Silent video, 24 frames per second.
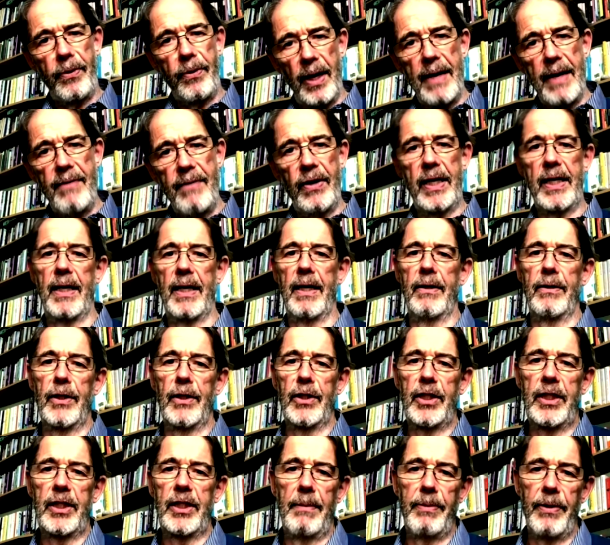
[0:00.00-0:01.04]
private
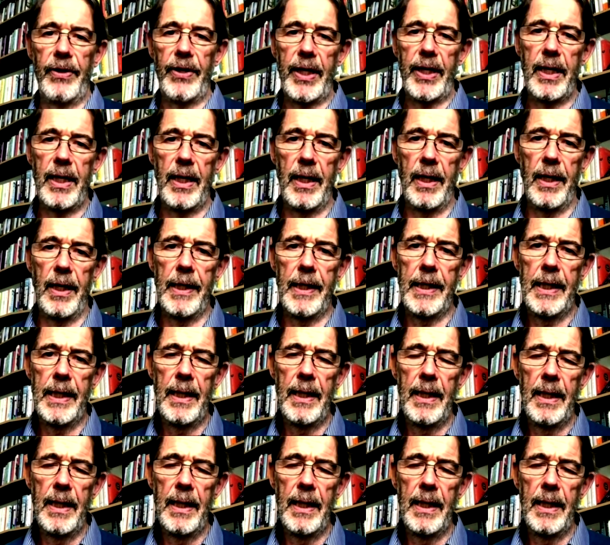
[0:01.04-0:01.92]
ownership of a car